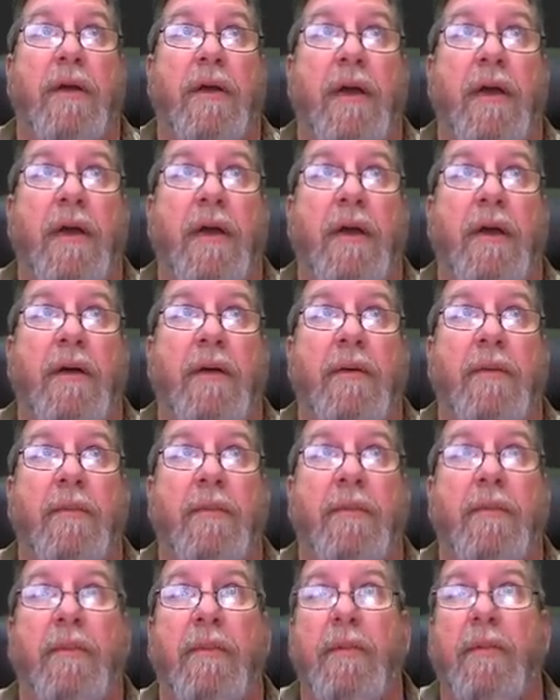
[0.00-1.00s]

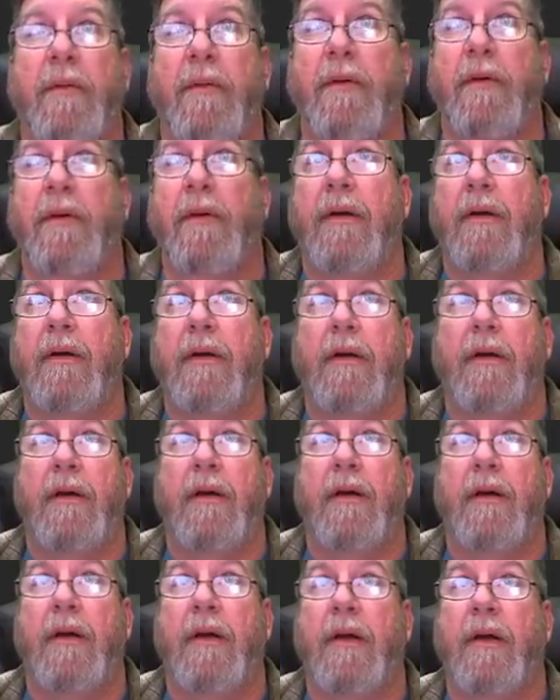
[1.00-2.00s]
Um,
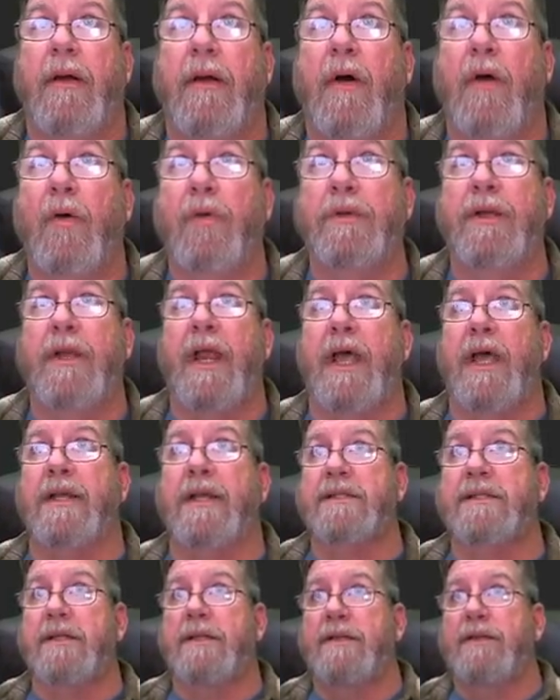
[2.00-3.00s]
Holden
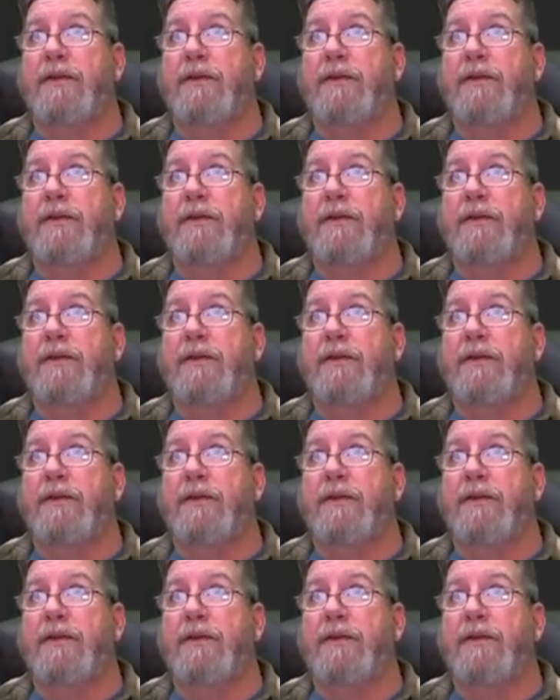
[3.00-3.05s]
asks, could